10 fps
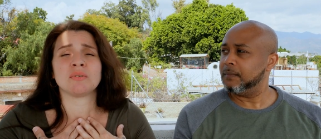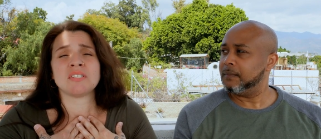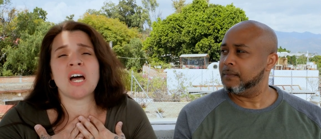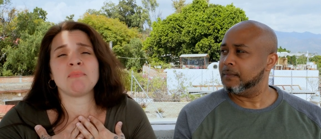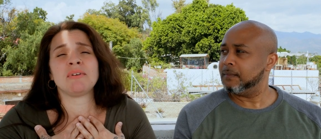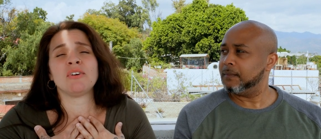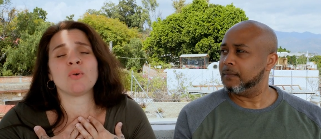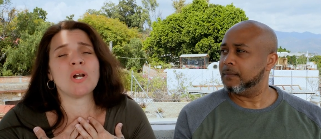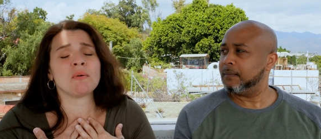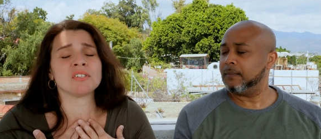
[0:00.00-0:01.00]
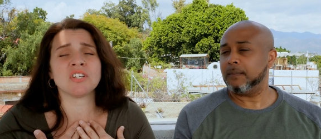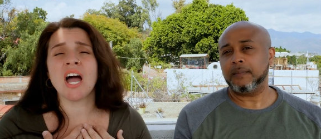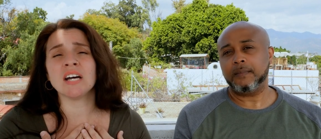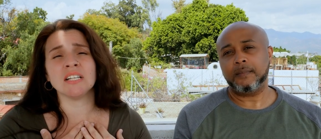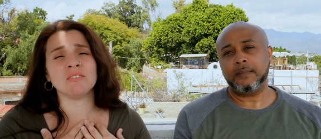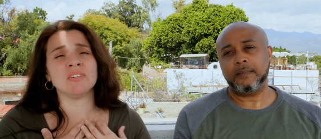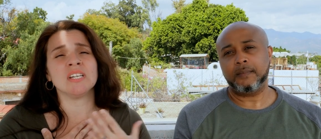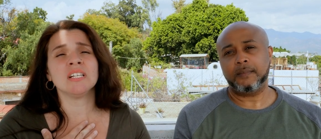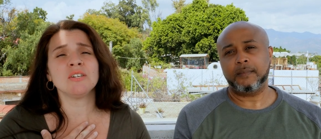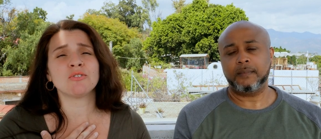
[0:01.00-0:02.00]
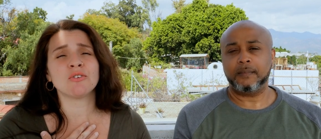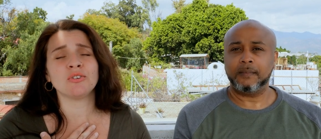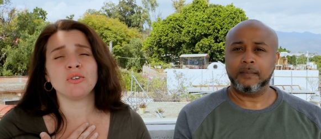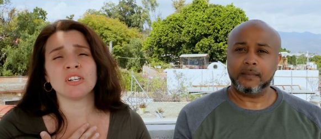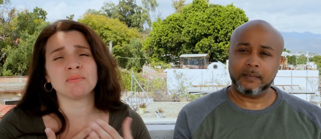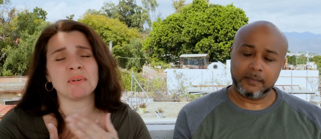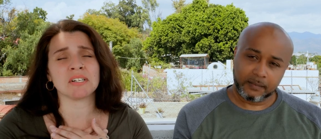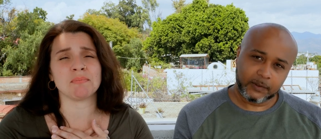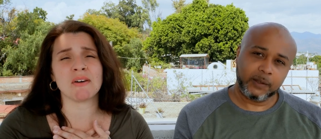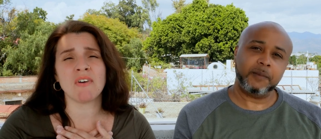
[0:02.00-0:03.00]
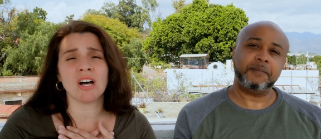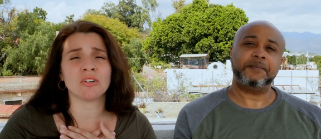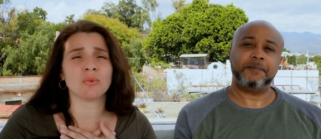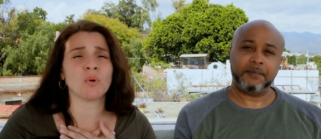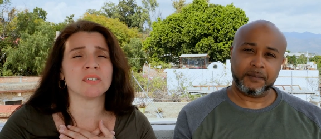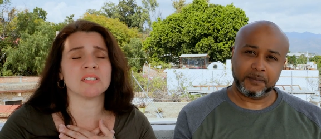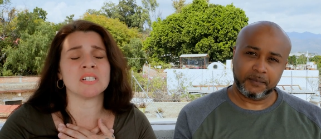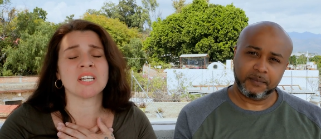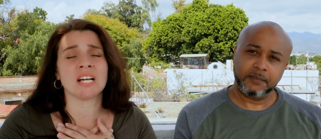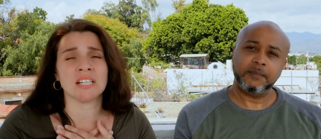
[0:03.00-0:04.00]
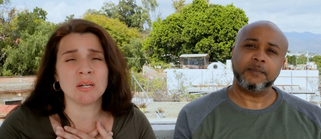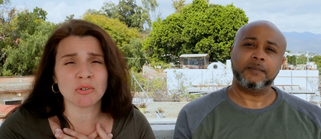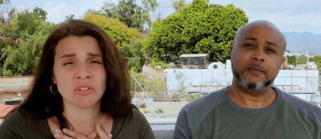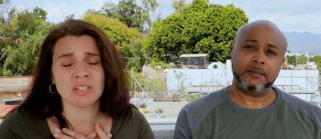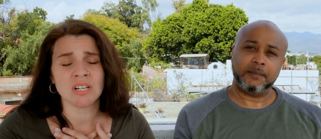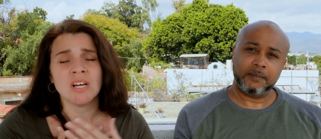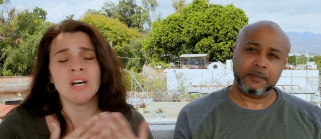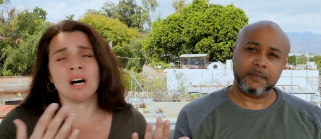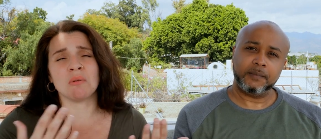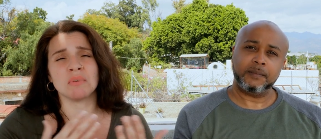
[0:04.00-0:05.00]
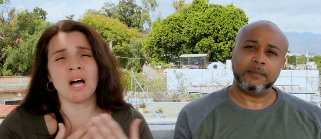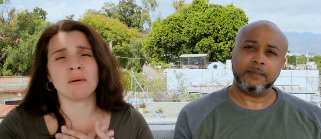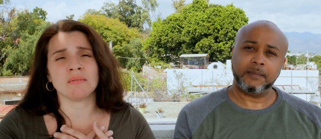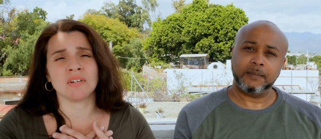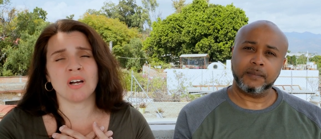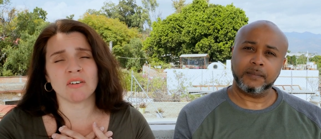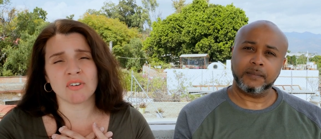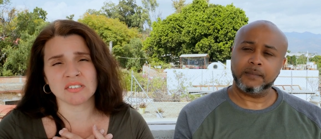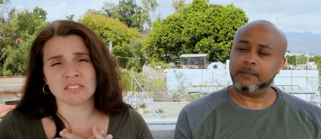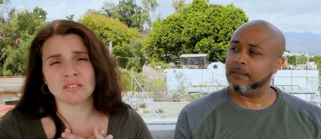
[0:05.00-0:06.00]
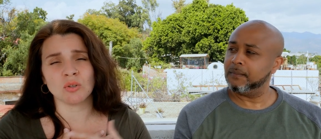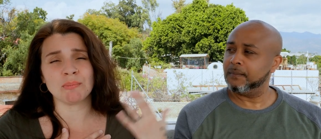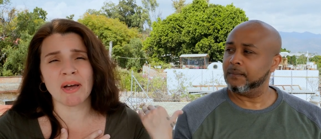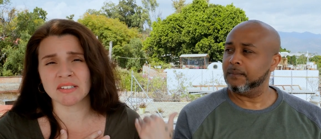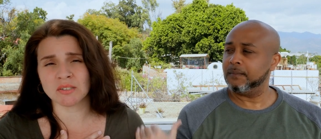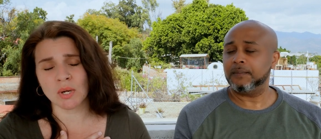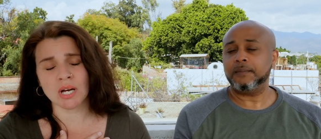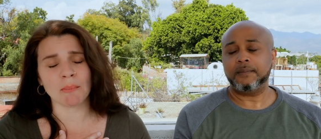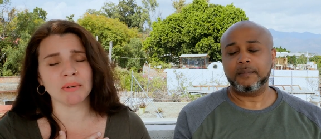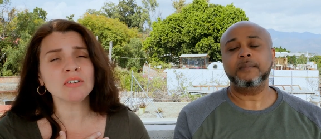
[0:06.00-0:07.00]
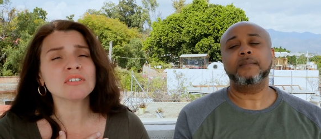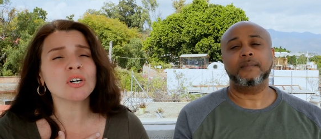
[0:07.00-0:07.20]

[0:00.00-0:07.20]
Speaker 1: was a time period when I was a child. I lived in Italy for a few years because my oh. father was an Italian immigrant. Um, God, God rest his soul. He passed away a couple years